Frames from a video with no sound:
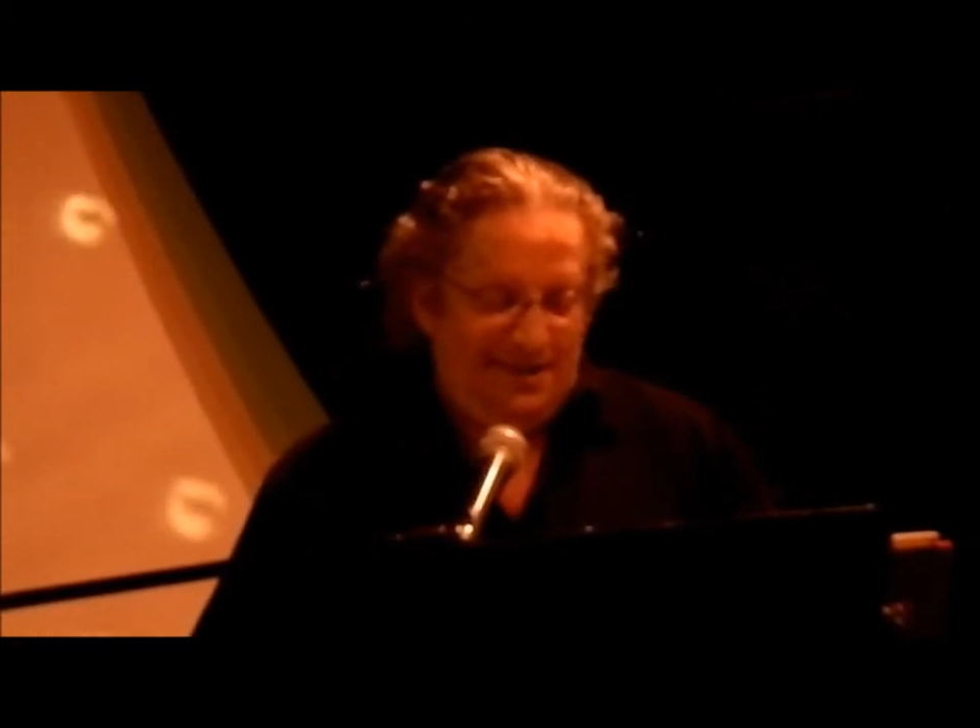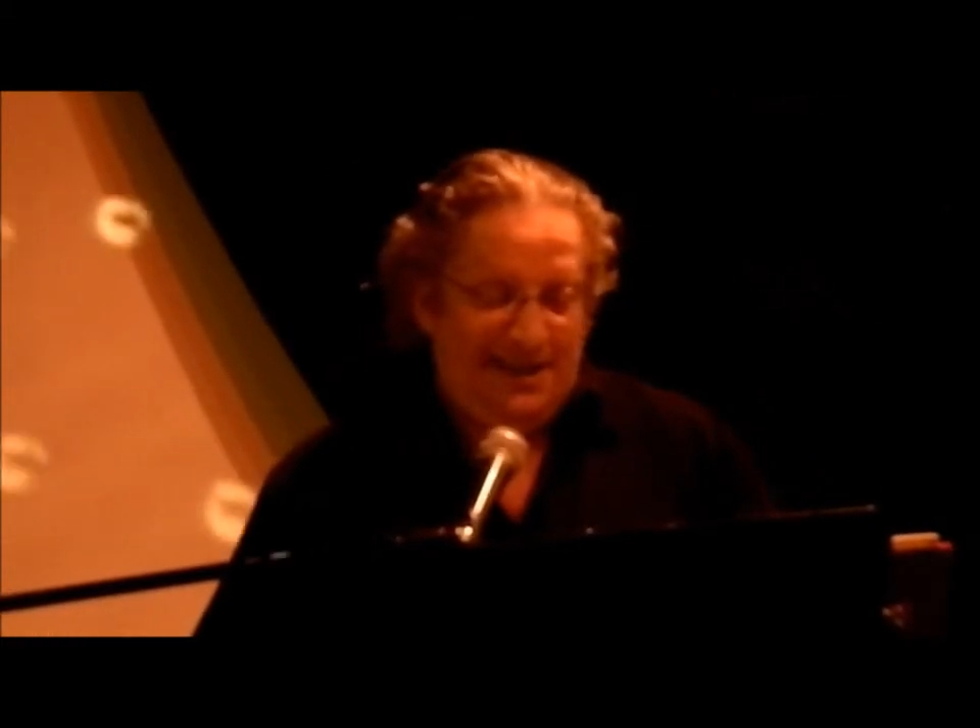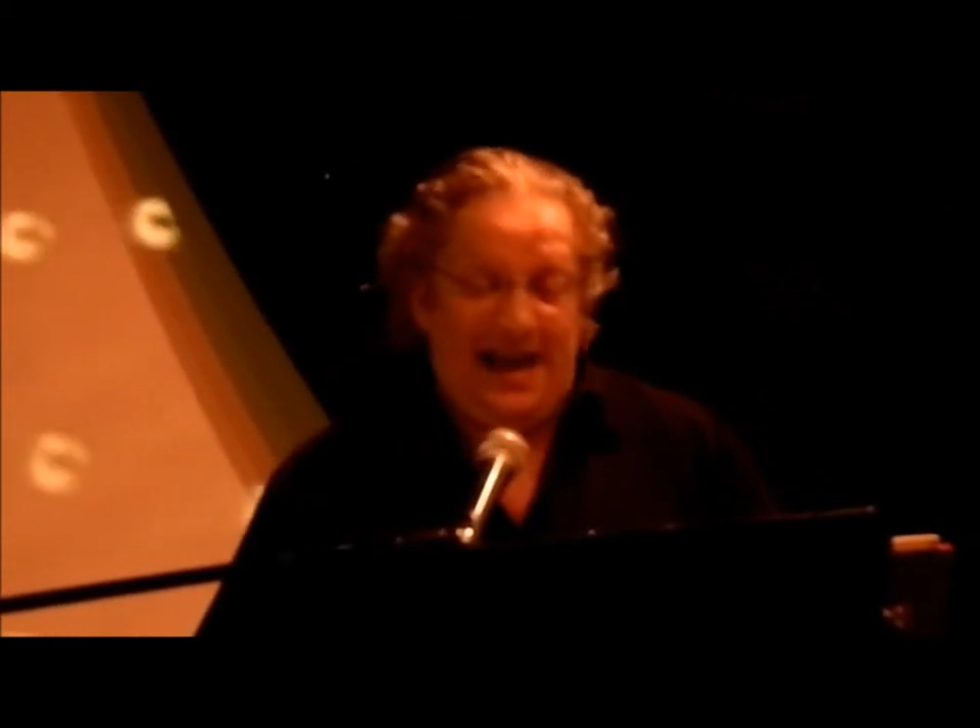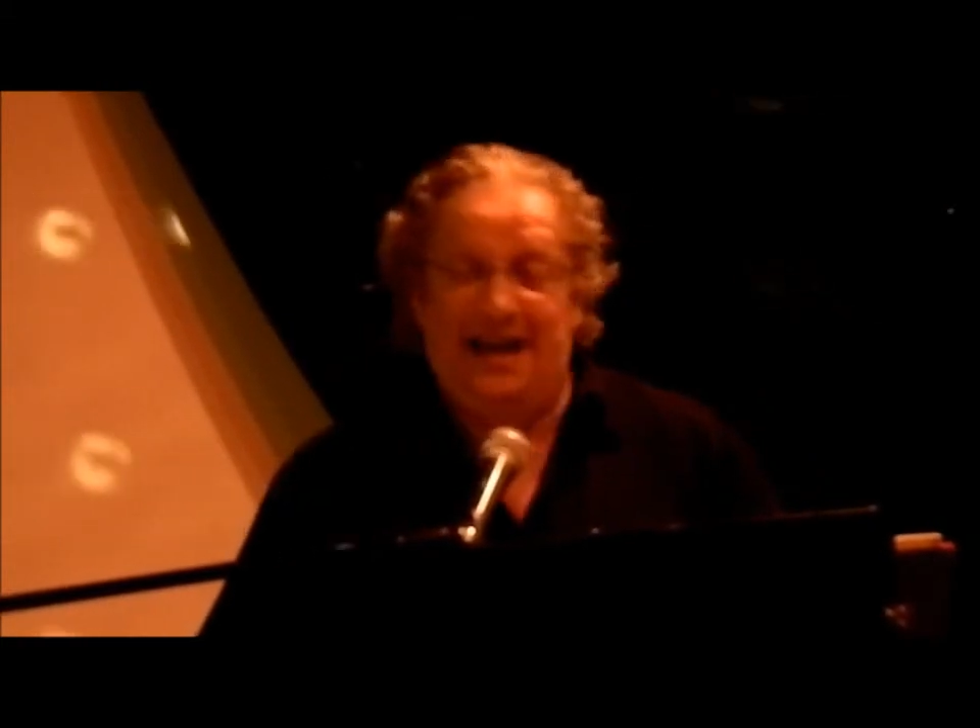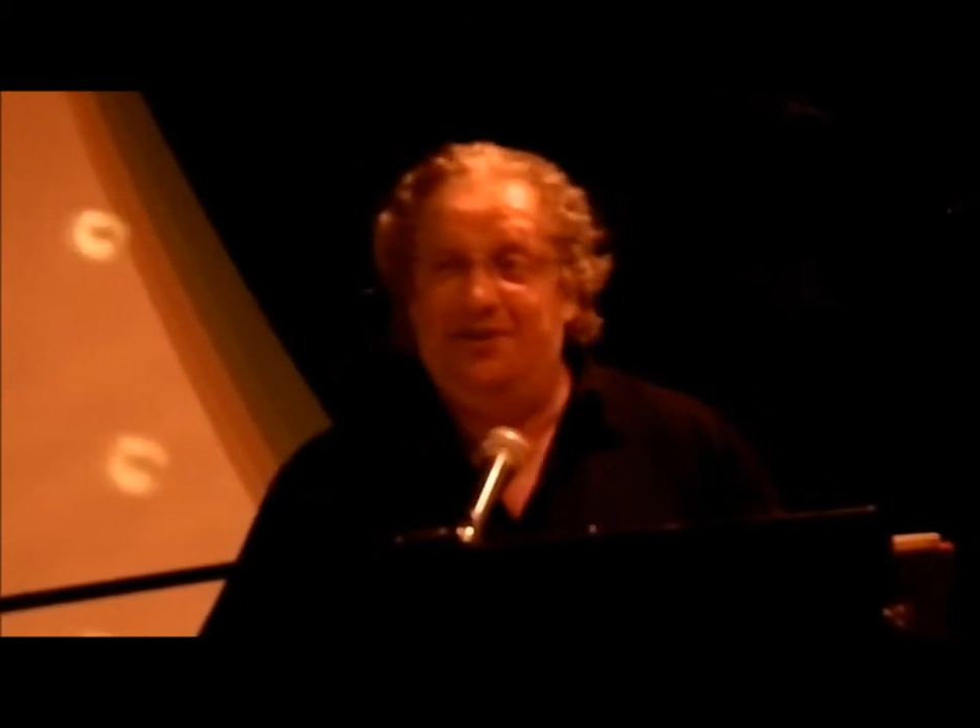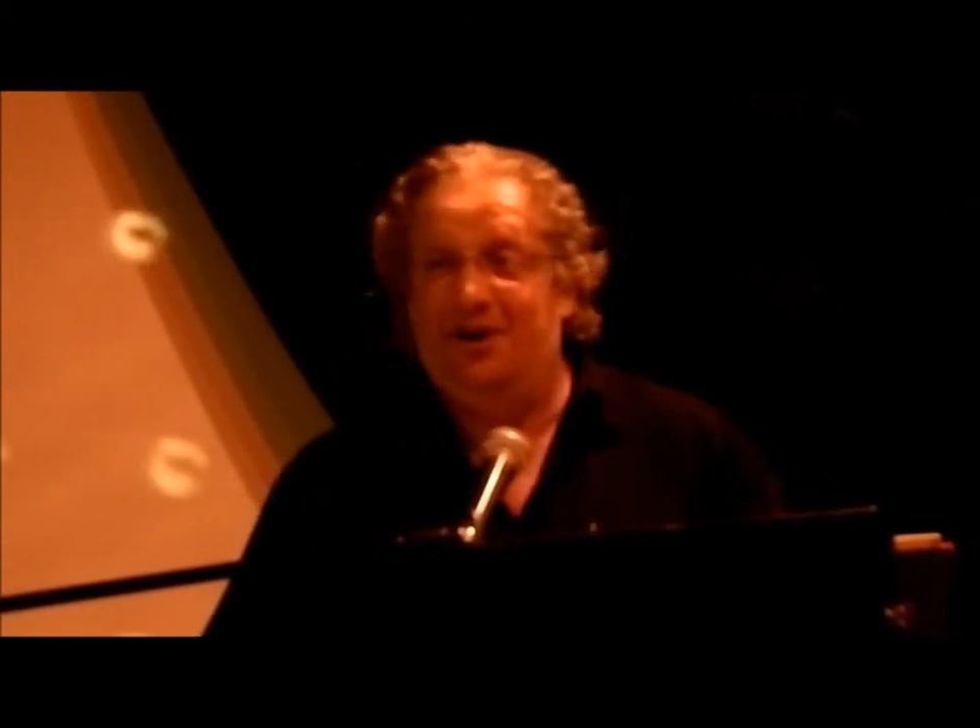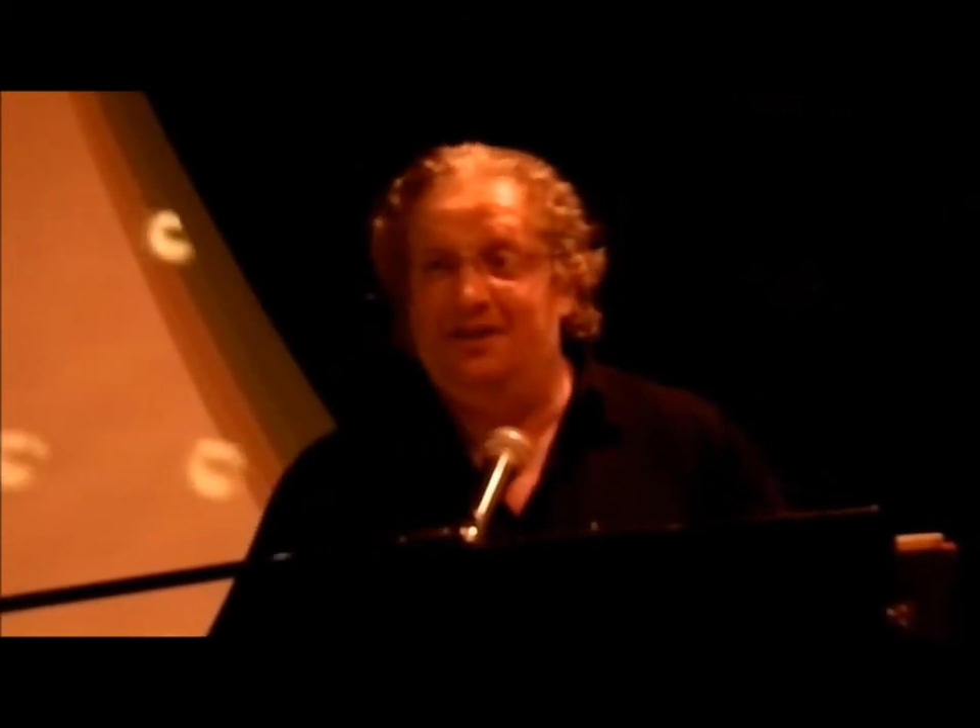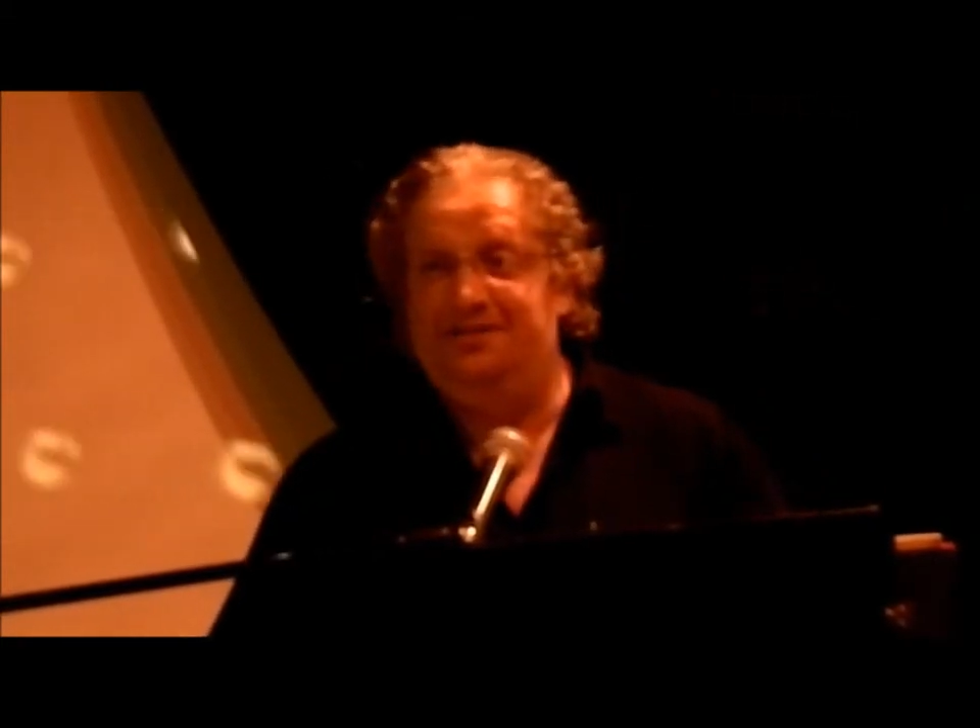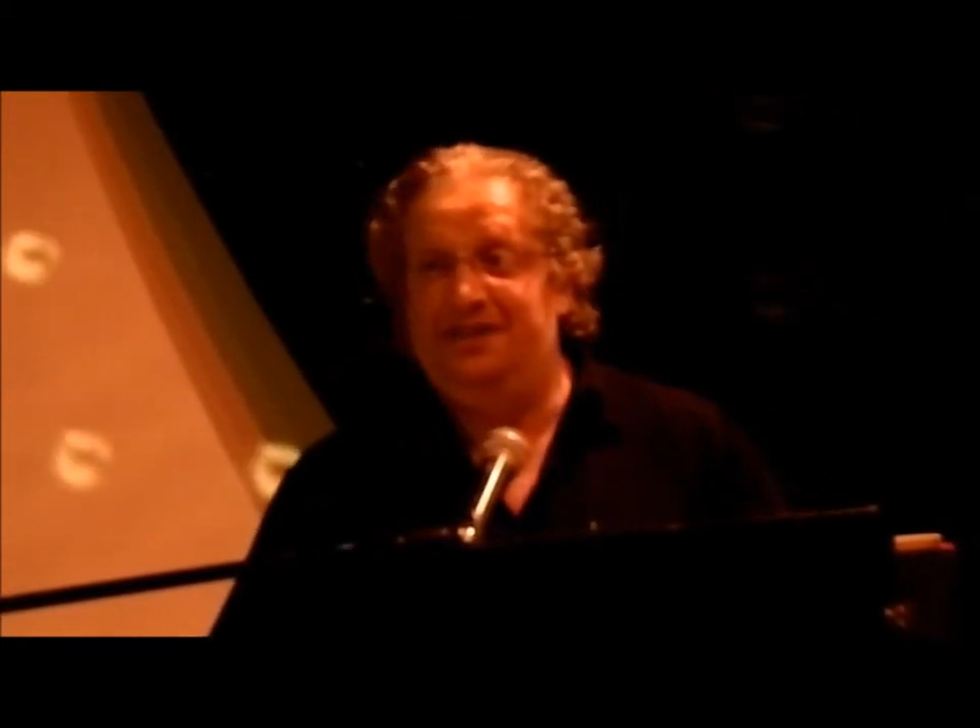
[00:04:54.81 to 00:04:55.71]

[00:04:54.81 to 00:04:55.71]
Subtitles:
can dawn's